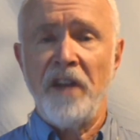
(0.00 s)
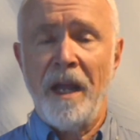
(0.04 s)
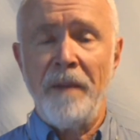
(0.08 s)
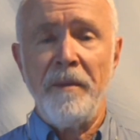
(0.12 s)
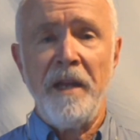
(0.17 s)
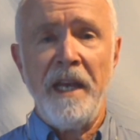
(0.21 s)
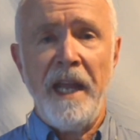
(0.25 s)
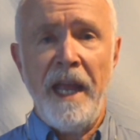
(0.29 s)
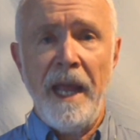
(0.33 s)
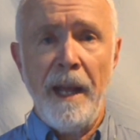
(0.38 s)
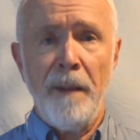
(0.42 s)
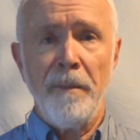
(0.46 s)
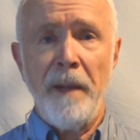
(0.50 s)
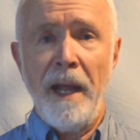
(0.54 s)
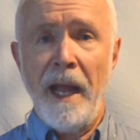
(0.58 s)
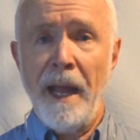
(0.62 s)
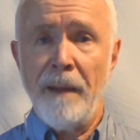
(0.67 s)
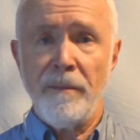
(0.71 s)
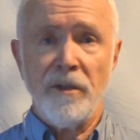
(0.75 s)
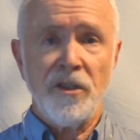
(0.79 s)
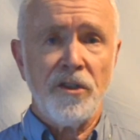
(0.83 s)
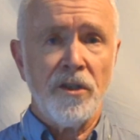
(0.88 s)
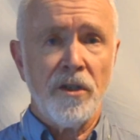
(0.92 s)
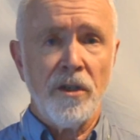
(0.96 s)
I'm an
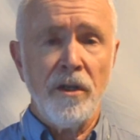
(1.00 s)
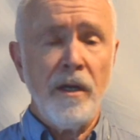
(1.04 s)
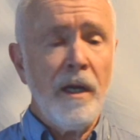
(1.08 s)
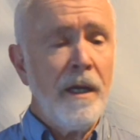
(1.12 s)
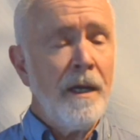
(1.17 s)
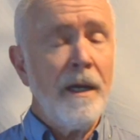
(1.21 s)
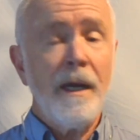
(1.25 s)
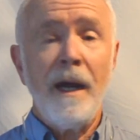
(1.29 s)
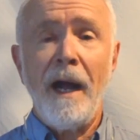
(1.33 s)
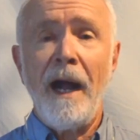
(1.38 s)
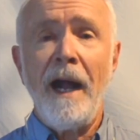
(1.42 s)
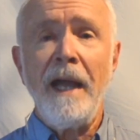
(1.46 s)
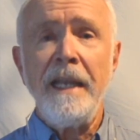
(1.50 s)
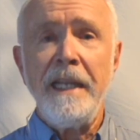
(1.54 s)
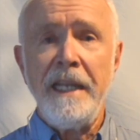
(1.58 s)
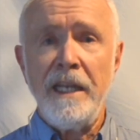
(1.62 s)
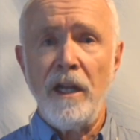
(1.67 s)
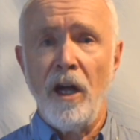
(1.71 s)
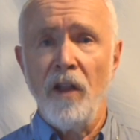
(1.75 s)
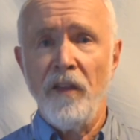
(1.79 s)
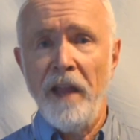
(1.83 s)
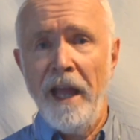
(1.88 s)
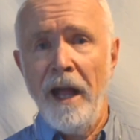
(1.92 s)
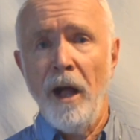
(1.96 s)
amateur. I need
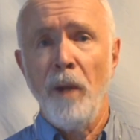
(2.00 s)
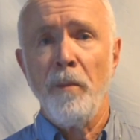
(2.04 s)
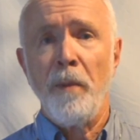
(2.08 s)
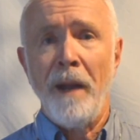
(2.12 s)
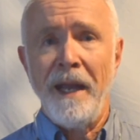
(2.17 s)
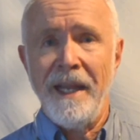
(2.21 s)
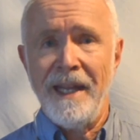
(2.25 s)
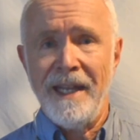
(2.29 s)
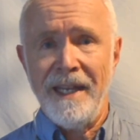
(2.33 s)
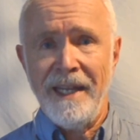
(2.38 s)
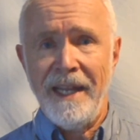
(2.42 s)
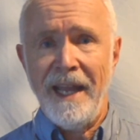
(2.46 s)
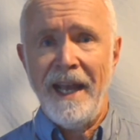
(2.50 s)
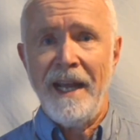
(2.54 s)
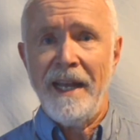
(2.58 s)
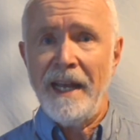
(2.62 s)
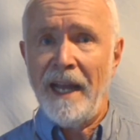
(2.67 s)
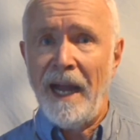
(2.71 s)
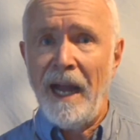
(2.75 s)
all the help I can get.